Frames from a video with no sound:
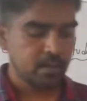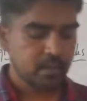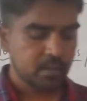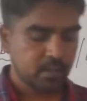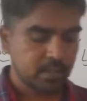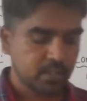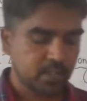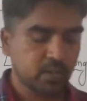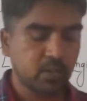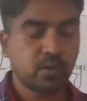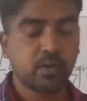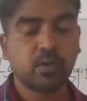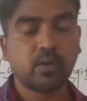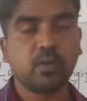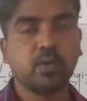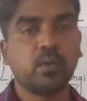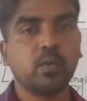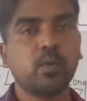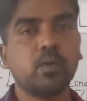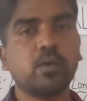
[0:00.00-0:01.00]

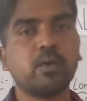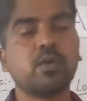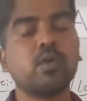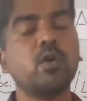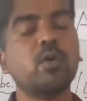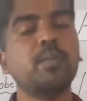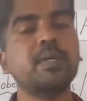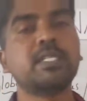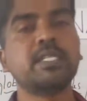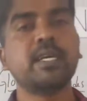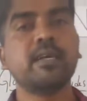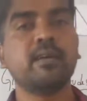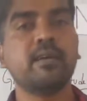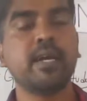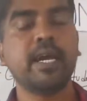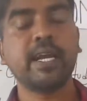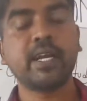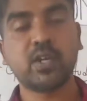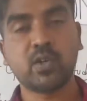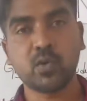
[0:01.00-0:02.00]
So, globe is
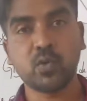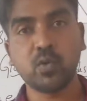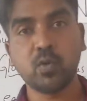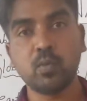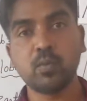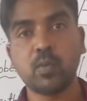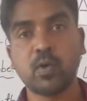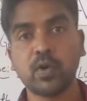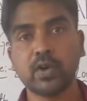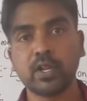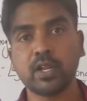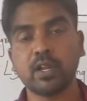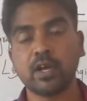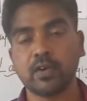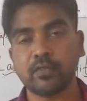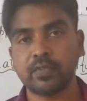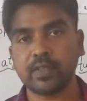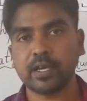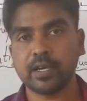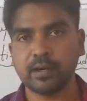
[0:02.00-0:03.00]
a true model
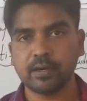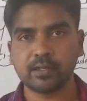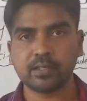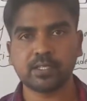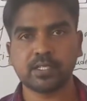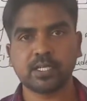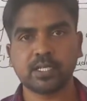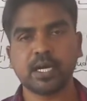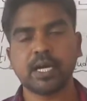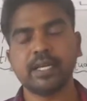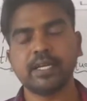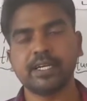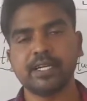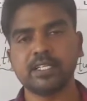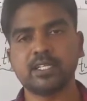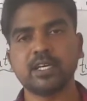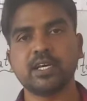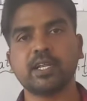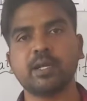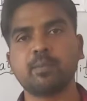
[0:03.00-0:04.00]
of the earth and it
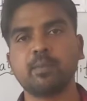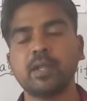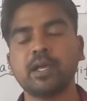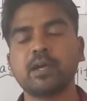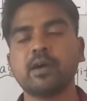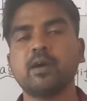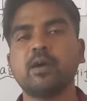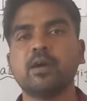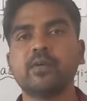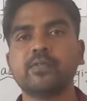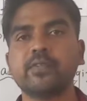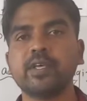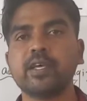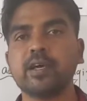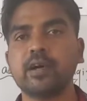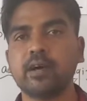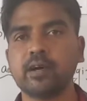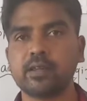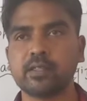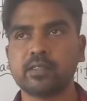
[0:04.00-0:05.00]
is a replica of the
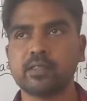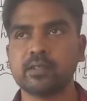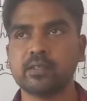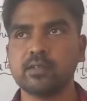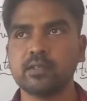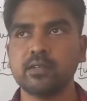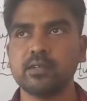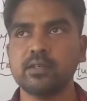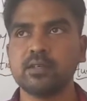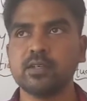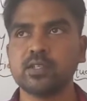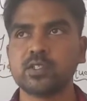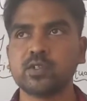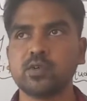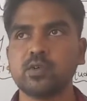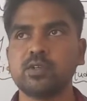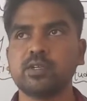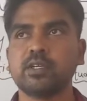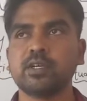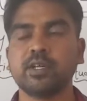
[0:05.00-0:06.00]
earth.
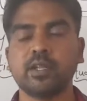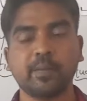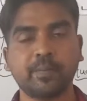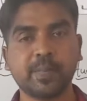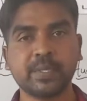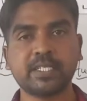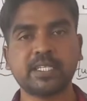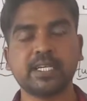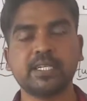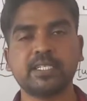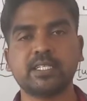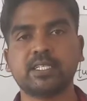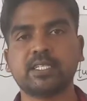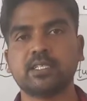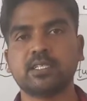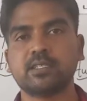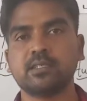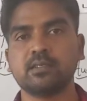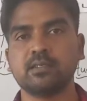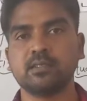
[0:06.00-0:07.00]
So, it
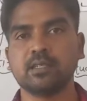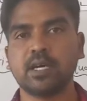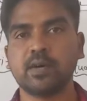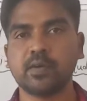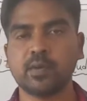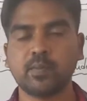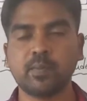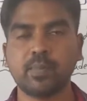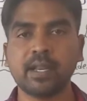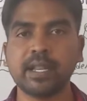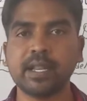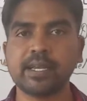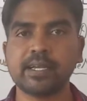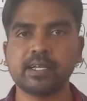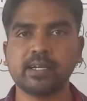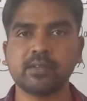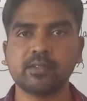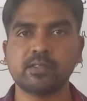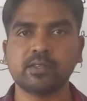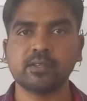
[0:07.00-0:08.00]
represents our planet
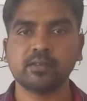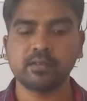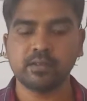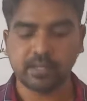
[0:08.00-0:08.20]
earth.